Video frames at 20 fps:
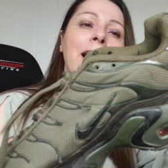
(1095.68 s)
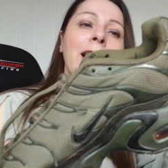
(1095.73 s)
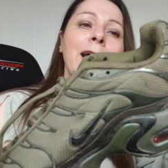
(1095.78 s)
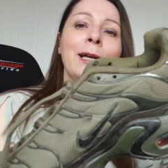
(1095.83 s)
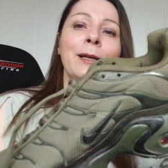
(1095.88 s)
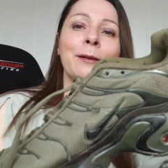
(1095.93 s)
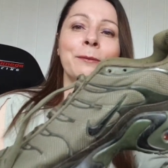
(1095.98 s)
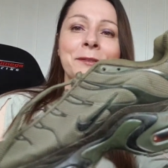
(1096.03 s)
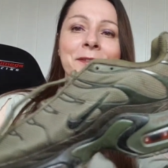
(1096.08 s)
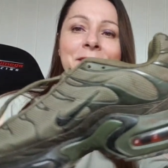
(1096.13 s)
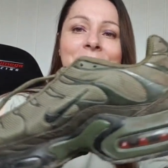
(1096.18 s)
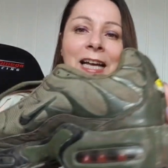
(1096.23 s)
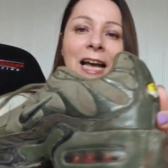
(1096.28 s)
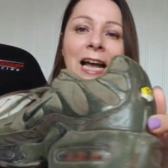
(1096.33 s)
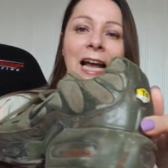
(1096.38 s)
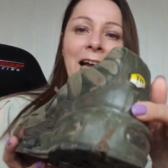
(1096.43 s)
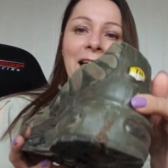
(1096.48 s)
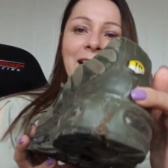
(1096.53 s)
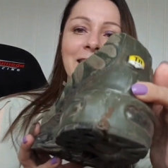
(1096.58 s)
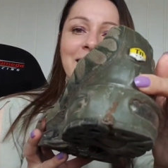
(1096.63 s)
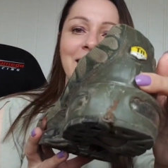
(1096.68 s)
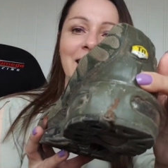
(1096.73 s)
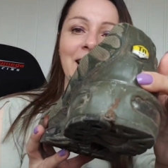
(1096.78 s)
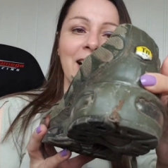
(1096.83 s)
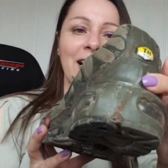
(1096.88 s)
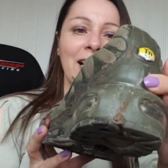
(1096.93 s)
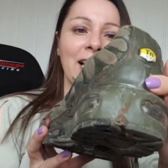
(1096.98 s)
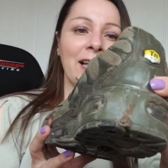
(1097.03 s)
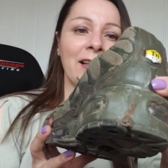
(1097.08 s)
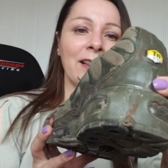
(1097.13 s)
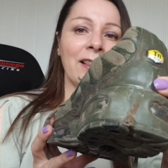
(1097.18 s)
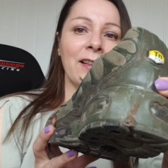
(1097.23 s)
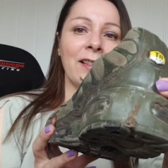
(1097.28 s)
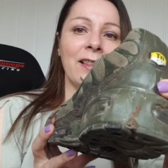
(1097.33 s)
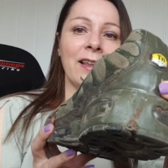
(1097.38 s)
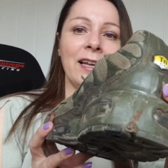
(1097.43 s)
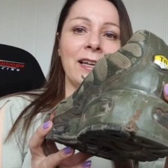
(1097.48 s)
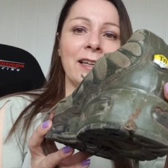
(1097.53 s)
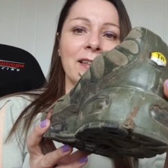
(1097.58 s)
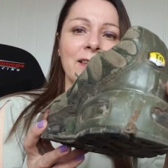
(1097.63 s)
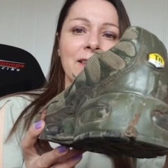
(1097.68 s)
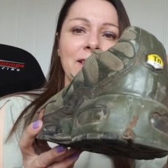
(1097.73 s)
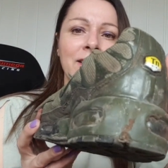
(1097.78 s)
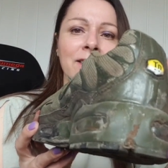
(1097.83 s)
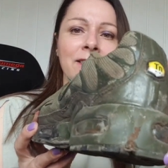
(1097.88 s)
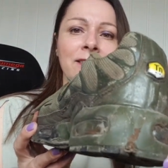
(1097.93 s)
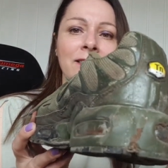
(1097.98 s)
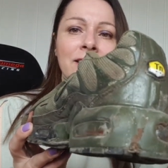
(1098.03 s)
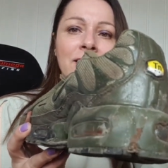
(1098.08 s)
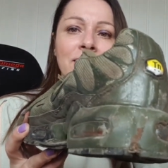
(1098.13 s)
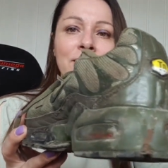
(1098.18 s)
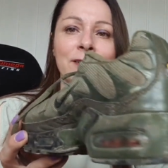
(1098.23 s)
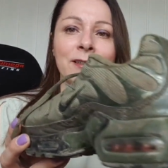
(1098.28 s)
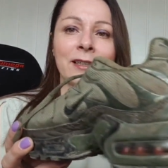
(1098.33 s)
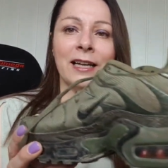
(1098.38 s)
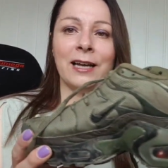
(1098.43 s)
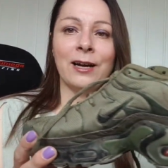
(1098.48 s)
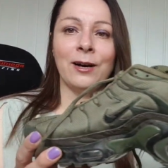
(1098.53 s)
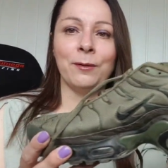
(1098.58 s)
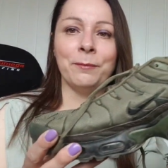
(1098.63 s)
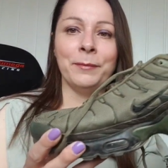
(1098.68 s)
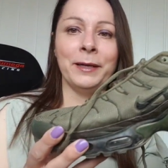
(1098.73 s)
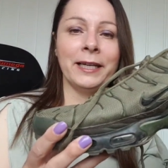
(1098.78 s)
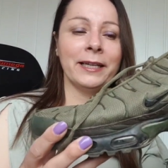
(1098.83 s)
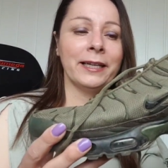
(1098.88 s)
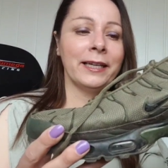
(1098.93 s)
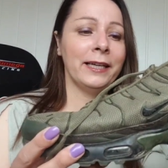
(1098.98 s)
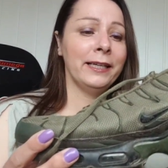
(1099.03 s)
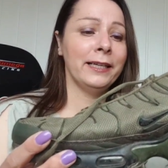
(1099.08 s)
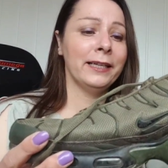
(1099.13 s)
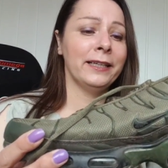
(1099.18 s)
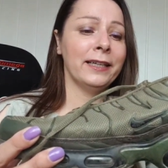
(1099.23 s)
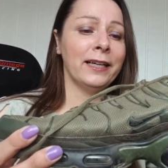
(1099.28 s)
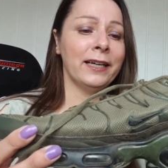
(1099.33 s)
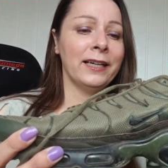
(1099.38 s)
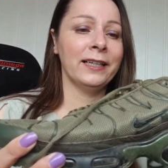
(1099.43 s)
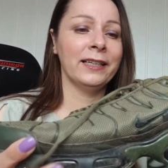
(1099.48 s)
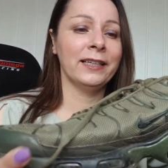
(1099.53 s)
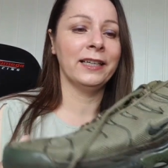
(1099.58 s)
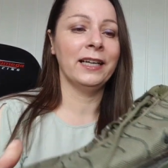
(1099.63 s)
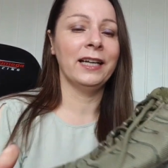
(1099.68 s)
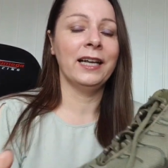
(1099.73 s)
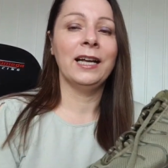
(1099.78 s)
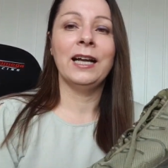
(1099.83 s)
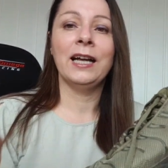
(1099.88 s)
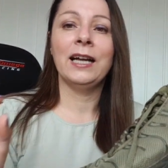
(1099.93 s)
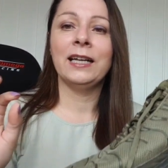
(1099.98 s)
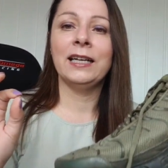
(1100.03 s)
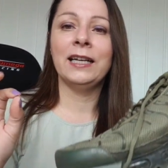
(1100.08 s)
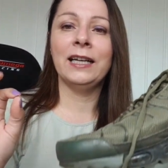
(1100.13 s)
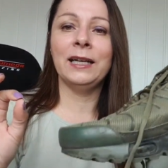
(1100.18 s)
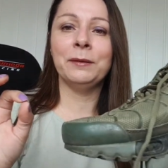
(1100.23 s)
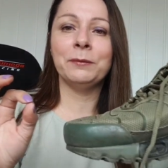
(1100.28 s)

Liam said that they, ooh, they are minking, aren't they?